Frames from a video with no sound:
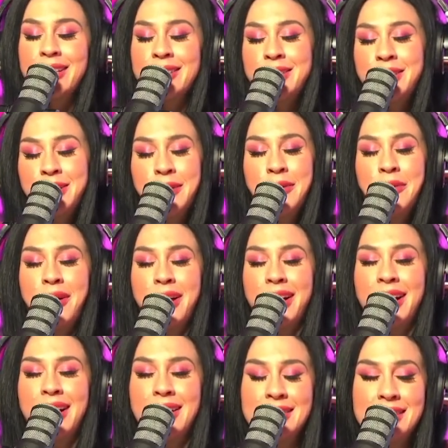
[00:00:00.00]
two
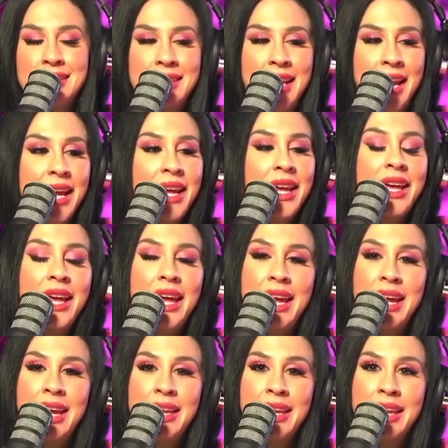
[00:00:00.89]
workouts a day,
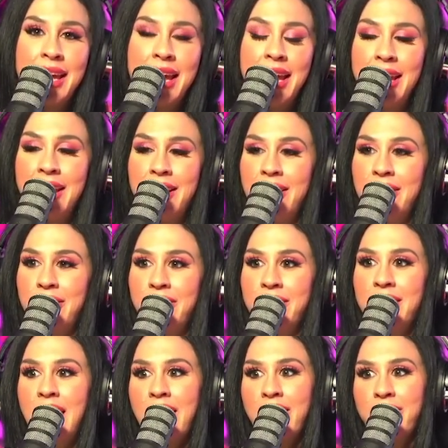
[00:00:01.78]
eating 800
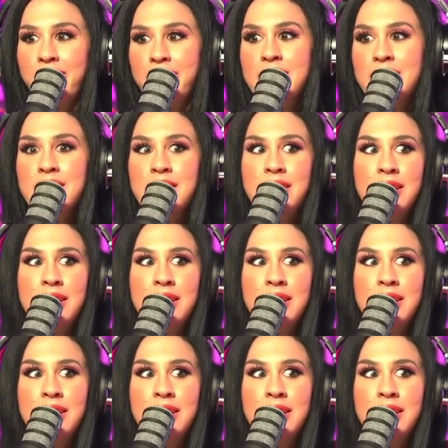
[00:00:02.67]
calories,